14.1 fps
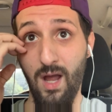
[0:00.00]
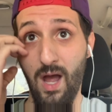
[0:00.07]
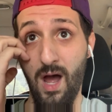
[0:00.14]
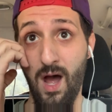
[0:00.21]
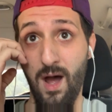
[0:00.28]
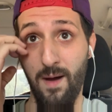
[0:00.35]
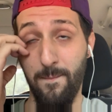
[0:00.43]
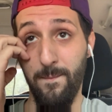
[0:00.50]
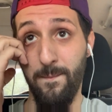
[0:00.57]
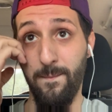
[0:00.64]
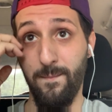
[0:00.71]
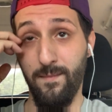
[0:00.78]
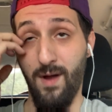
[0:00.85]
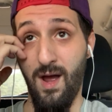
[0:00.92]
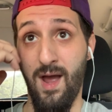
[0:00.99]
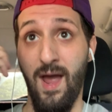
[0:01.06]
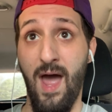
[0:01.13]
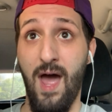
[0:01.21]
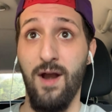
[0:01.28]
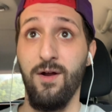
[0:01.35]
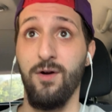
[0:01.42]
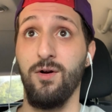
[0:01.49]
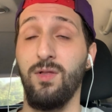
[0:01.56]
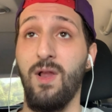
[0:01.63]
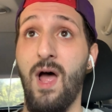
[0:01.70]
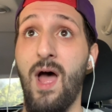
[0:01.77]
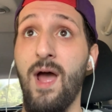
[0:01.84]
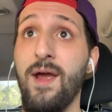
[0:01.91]
I had her
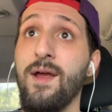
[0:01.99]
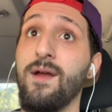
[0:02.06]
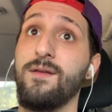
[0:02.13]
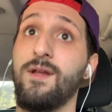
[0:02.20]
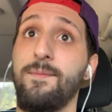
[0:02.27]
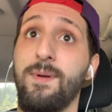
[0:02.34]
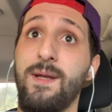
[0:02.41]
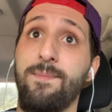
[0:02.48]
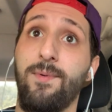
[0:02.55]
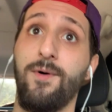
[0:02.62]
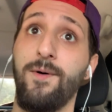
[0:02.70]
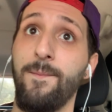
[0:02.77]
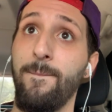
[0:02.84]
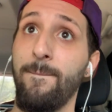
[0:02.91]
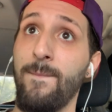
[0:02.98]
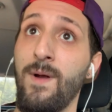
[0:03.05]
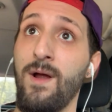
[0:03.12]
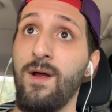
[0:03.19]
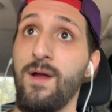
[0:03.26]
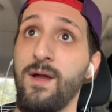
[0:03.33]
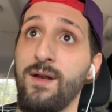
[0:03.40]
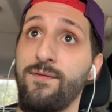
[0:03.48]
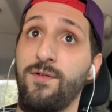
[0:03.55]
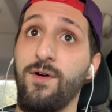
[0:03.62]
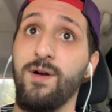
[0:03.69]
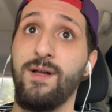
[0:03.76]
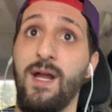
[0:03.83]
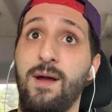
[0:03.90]
lie to people.
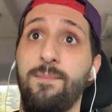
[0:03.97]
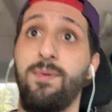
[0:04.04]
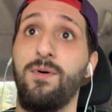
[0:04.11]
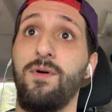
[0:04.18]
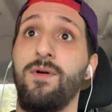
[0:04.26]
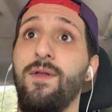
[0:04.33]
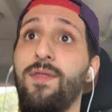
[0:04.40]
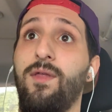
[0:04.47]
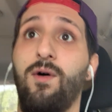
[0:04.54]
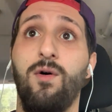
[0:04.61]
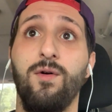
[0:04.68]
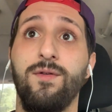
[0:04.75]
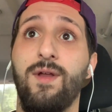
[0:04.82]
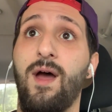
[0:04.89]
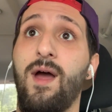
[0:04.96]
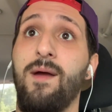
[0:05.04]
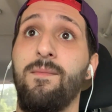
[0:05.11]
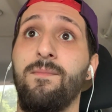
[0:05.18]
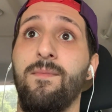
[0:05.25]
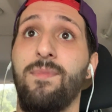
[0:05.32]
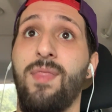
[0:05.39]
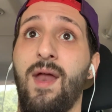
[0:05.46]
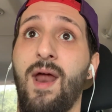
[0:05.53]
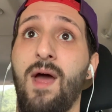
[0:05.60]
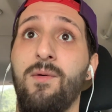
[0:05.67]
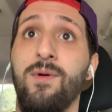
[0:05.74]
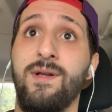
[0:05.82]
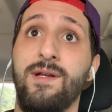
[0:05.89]
For example, the whole time that
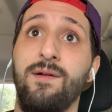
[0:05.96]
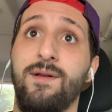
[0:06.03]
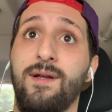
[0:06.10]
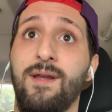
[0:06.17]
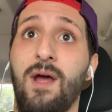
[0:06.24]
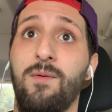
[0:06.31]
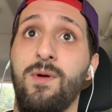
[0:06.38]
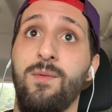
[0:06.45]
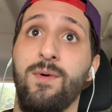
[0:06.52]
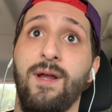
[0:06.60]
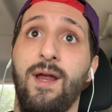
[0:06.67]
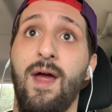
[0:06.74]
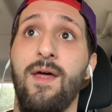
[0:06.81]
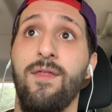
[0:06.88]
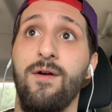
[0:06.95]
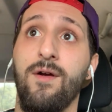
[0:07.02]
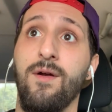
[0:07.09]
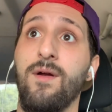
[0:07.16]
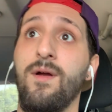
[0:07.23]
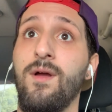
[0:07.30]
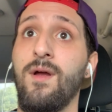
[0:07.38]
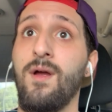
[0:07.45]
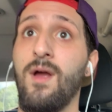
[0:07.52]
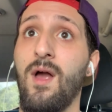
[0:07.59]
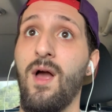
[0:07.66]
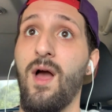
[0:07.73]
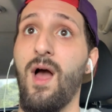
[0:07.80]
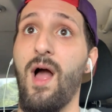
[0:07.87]
I was using that we were together,
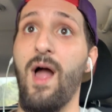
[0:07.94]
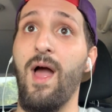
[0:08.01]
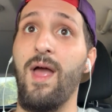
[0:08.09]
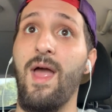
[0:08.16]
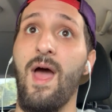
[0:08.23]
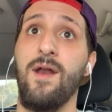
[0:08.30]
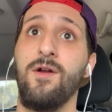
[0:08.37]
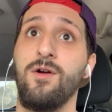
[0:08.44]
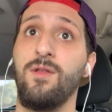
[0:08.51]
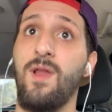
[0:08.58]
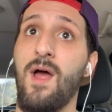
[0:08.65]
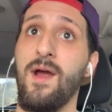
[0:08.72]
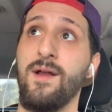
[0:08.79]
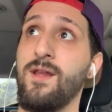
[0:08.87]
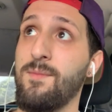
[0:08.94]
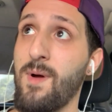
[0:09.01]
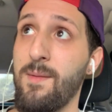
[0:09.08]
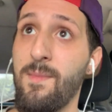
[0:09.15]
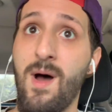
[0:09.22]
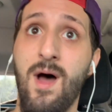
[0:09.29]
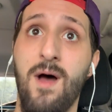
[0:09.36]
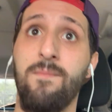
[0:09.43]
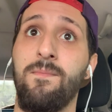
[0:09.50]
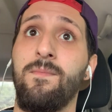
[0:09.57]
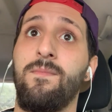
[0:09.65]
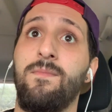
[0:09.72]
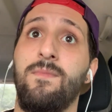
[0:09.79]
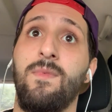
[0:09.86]
I had her lying to my mom,
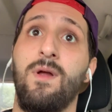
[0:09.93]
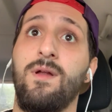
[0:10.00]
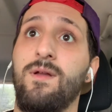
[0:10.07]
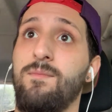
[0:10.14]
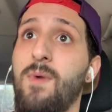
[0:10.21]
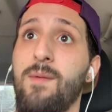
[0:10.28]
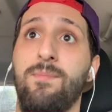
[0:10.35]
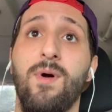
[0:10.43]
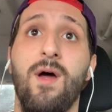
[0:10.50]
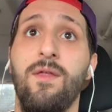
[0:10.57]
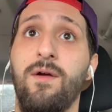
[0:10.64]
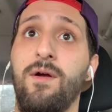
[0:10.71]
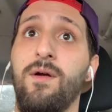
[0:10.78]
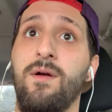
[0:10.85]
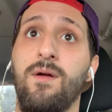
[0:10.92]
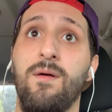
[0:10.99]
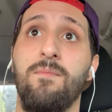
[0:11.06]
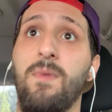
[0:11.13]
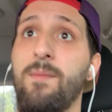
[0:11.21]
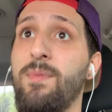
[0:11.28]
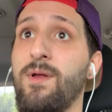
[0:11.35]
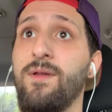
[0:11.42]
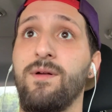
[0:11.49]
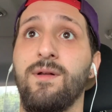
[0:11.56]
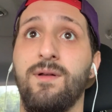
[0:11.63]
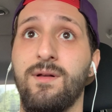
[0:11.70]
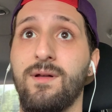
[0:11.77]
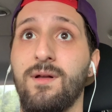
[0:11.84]
my brother, my brother's
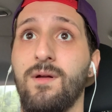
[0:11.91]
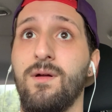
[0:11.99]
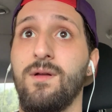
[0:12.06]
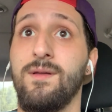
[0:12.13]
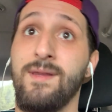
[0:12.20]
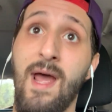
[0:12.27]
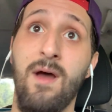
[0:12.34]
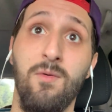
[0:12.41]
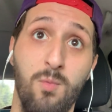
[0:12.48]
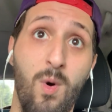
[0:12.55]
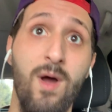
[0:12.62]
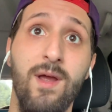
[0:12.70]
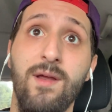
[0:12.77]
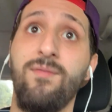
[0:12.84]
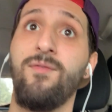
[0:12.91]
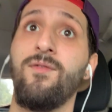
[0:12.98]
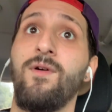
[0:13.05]
now wife,